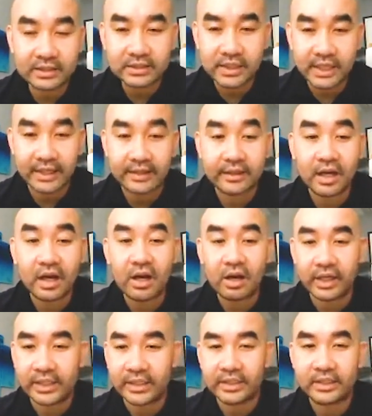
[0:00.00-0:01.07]
and the
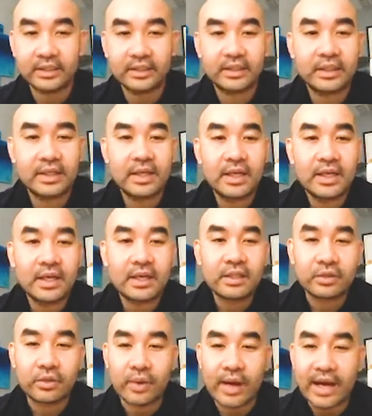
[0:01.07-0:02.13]
heart.
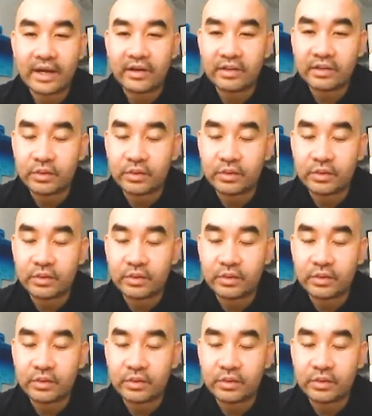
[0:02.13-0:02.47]
Thoracic